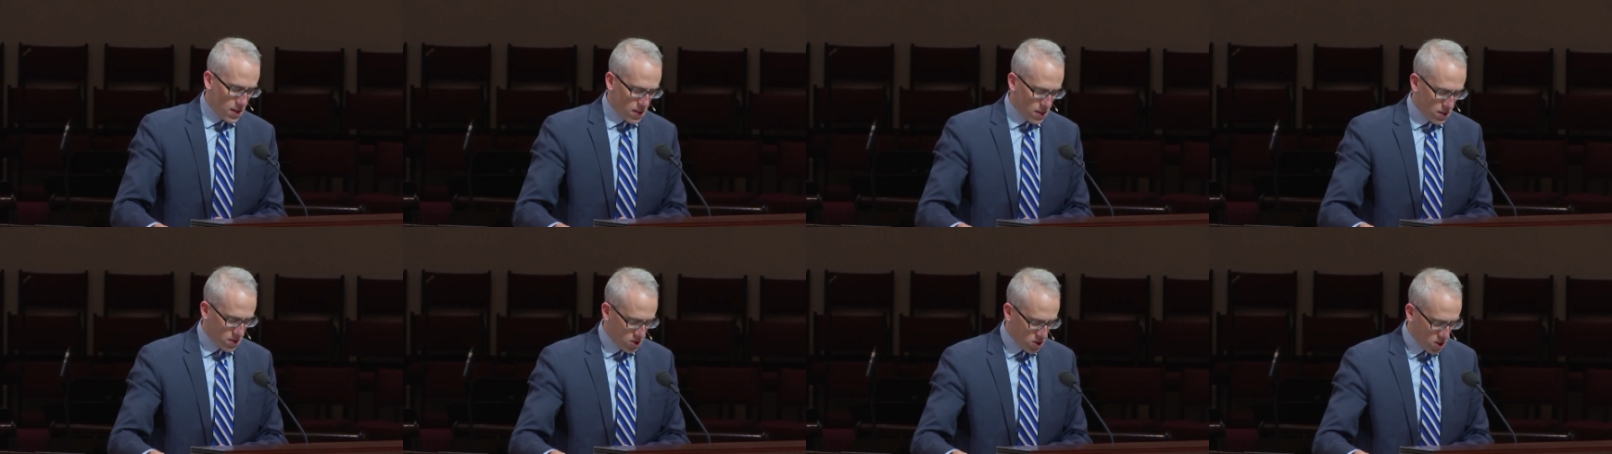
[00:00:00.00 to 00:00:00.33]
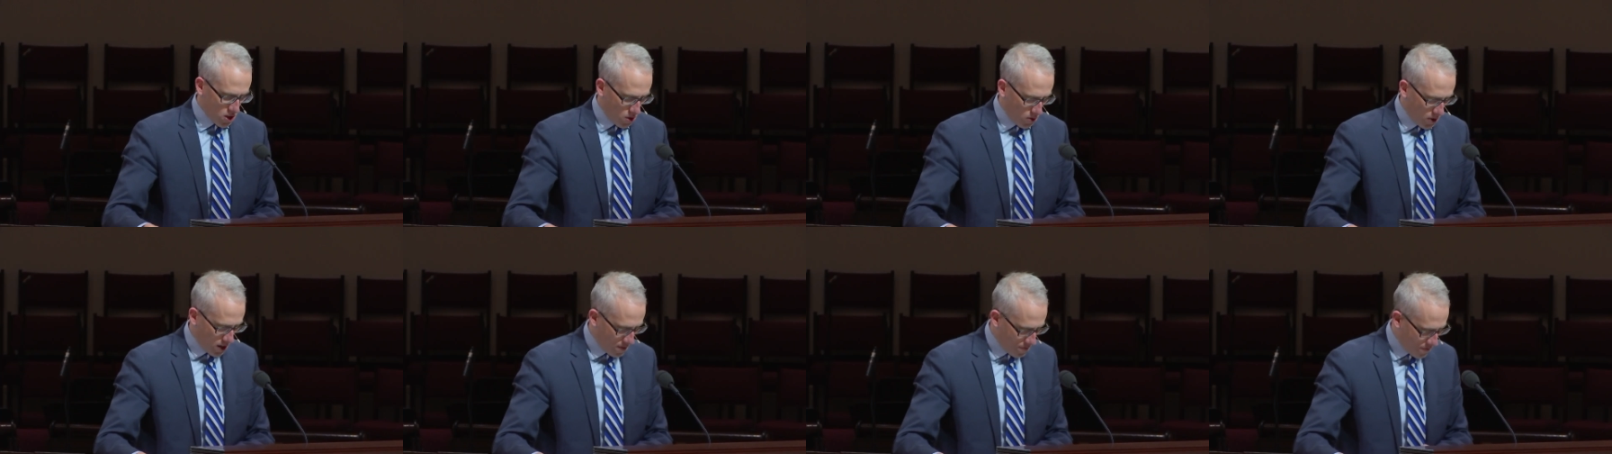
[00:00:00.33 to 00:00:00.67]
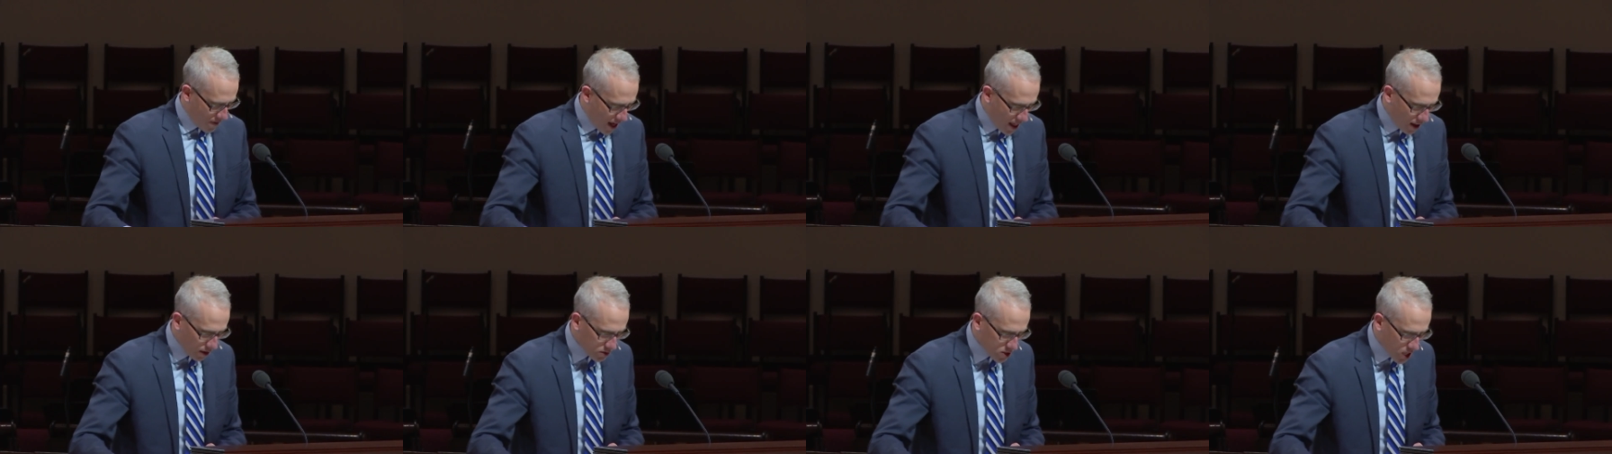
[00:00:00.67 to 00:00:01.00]
And so he
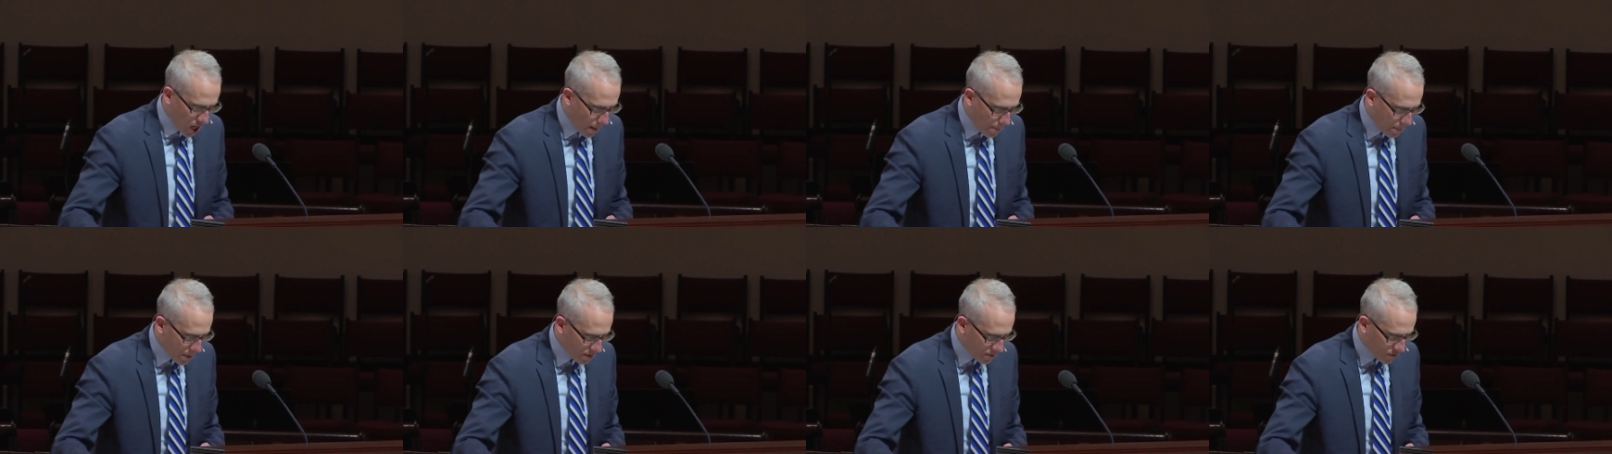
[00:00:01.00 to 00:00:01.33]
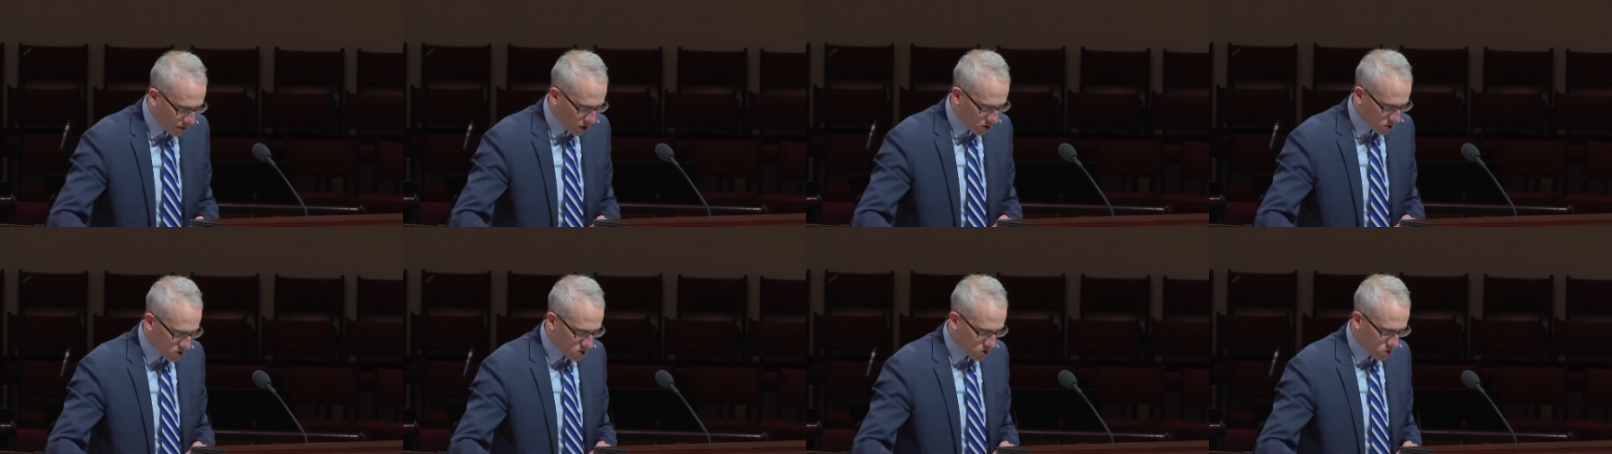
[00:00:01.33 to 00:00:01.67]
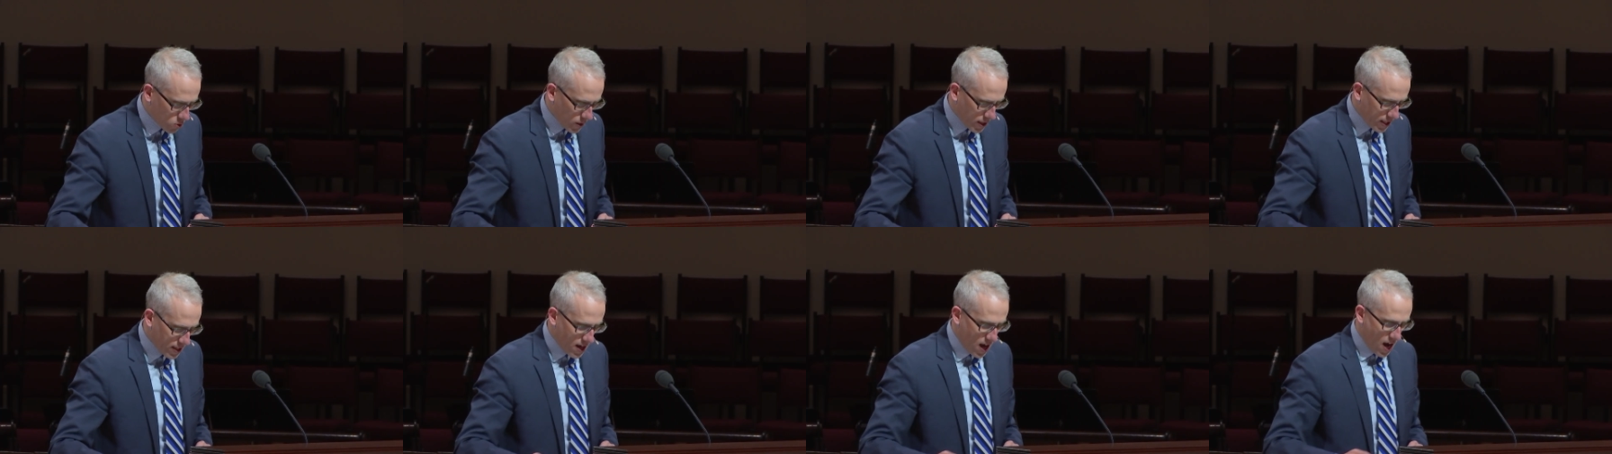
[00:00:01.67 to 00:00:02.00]
follows up in verse
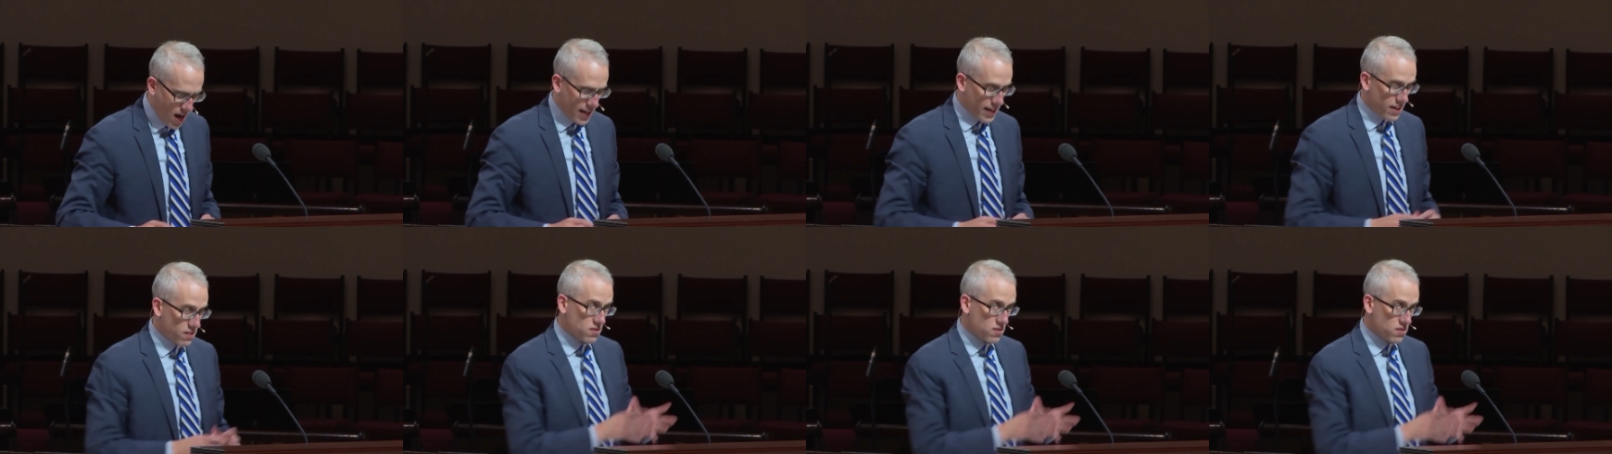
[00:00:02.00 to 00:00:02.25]
29.